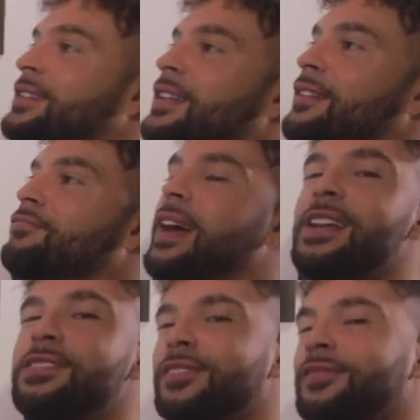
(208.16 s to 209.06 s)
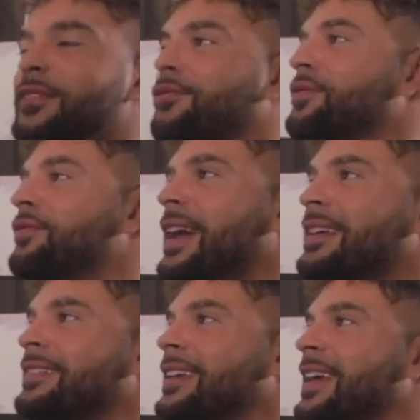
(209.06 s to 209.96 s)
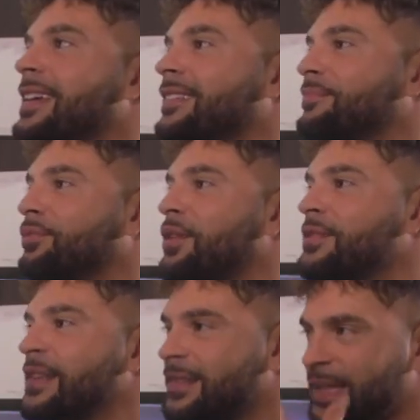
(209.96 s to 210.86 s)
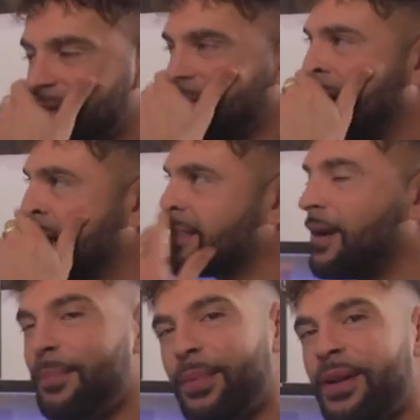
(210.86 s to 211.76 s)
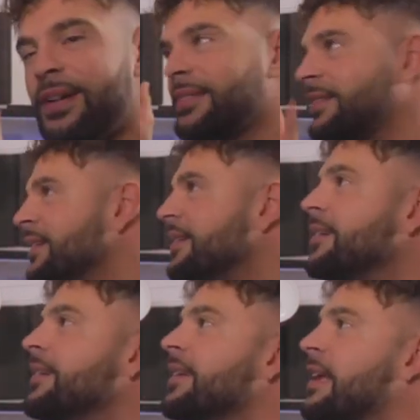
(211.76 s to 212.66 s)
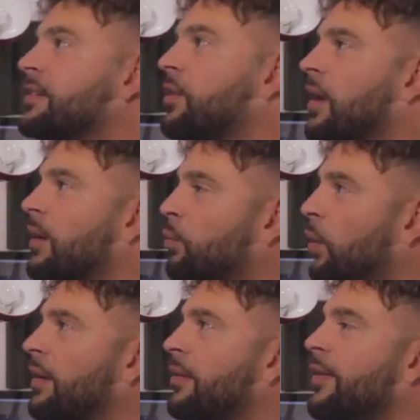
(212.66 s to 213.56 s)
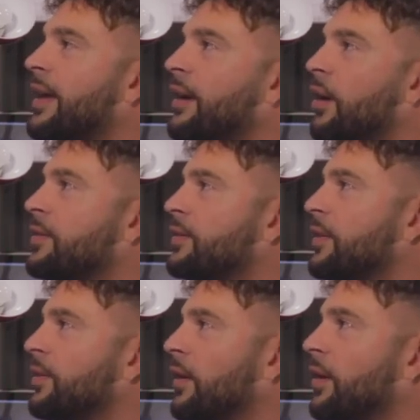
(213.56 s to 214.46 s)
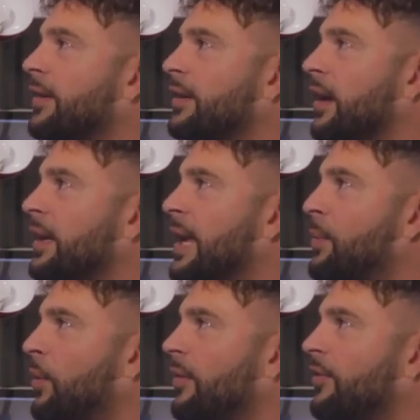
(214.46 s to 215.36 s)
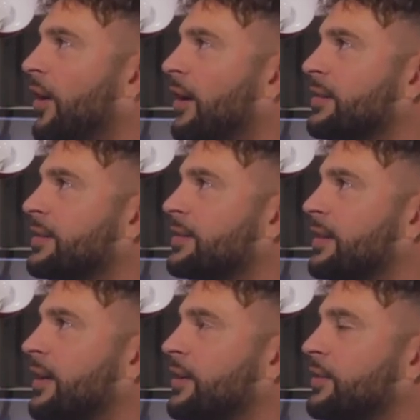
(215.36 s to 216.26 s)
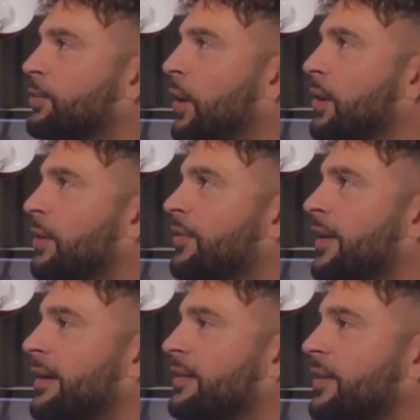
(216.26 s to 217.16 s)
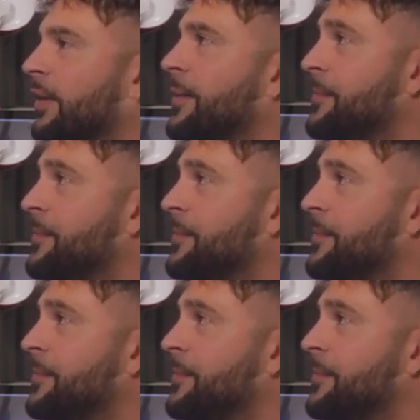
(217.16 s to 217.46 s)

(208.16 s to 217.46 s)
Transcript: a range of different VSTs and processes, like samplers, and it's not like one thing go to. I like to kind of keep it quite vast, and I use quite a lot of things. So